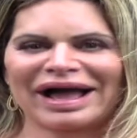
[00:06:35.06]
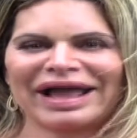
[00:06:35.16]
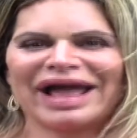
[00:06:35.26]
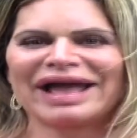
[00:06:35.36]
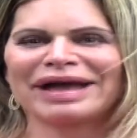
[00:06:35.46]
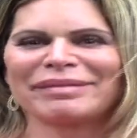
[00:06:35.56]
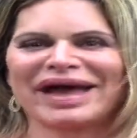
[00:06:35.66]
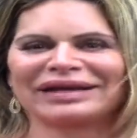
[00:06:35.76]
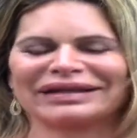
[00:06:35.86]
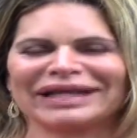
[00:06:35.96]
I am
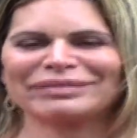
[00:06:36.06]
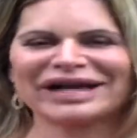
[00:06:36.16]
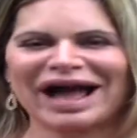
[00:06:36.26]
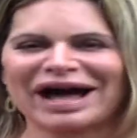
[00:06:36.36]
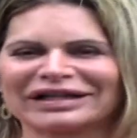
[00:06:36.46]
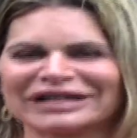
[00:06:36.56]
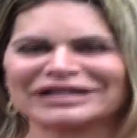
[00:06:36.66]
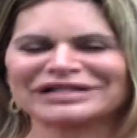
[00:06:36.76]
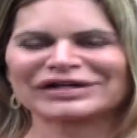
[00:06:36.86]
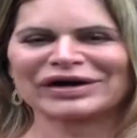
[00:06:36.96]
at Lehman
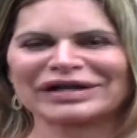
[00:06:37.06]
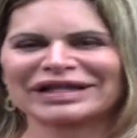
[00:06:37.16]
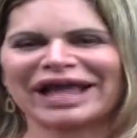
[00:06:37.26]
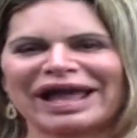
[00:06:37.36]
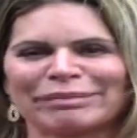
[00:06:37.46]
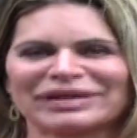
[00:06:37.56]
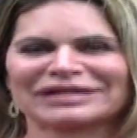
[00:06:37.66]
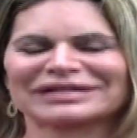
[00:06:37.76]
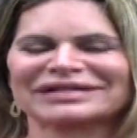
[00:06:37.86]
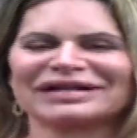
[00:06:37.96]
College on the
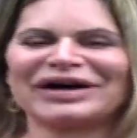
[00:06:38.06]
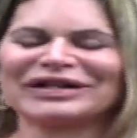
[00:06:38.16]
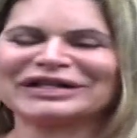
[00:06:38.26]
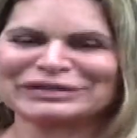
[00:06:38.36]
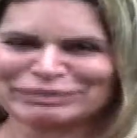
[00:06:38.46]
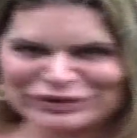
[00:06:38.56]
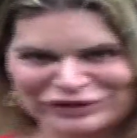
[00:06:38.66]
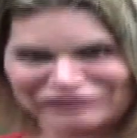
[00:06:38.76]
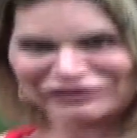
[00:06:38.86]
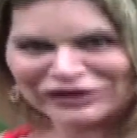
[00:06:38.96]
campus on this
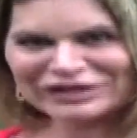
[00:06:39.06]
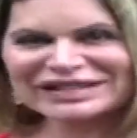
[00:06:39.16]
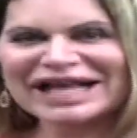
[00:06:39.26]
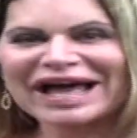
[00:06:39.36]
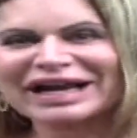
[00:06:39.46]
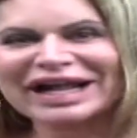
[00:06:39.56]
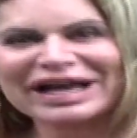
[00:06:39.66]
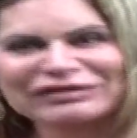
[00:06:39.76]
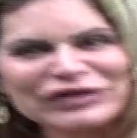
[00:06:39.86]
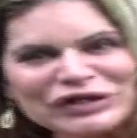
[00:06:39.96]
beautiful
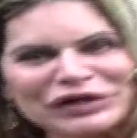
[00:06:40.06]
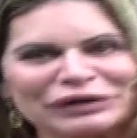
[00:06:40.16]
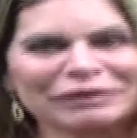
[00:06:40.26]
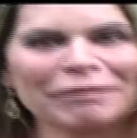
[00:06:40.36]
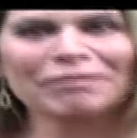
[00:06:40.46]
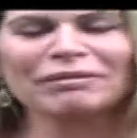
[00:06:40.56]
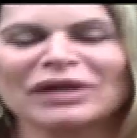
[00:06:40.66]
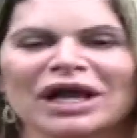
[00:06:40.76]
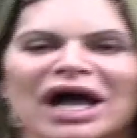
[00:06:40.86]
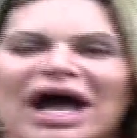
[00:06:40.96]
Saturday afternoon.
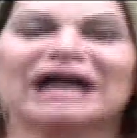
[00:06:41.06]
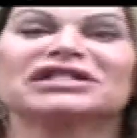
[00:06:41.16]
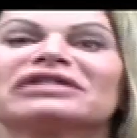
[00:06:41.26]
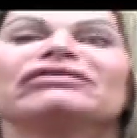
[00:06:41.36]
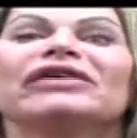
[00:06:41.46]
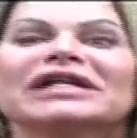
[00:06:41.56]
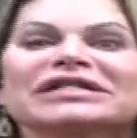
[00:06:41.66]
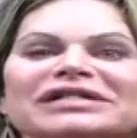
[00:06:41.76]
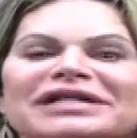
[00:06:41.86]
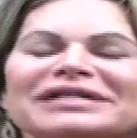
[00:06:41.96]
I just
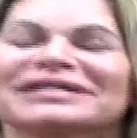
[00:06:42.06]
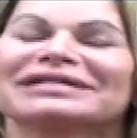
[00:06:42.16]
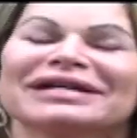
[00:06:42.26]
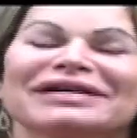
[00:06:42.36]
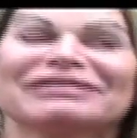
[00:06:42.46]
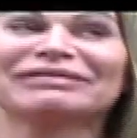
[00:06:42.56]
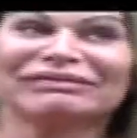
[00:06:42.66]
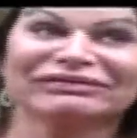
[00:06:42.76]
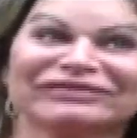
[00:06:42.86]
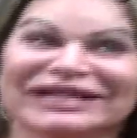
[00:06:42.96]
finished this
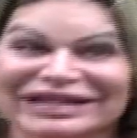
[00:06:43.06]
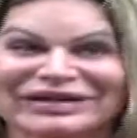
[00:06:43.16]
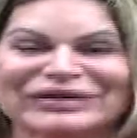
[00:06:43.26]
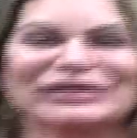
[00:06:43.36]
really